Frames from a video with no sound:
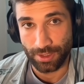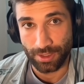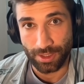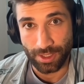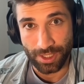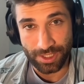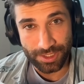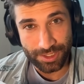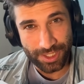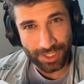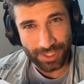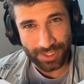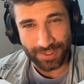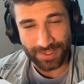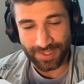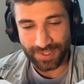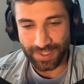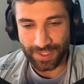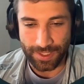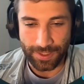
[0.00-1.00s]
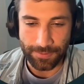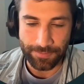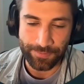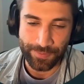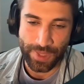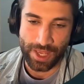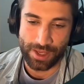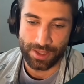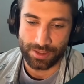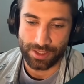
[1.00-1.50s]
Here you can see
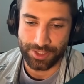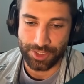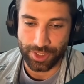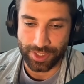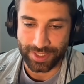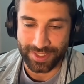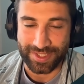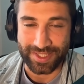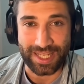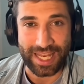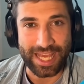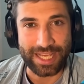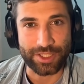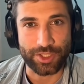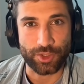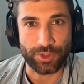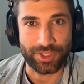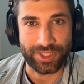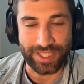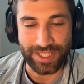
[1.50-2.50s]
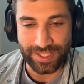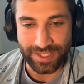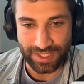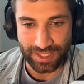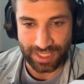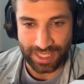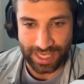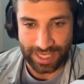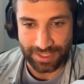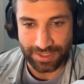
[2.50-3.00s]
that you can select or
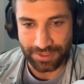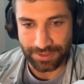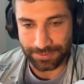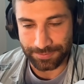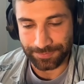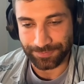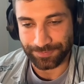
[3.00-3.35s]
deselect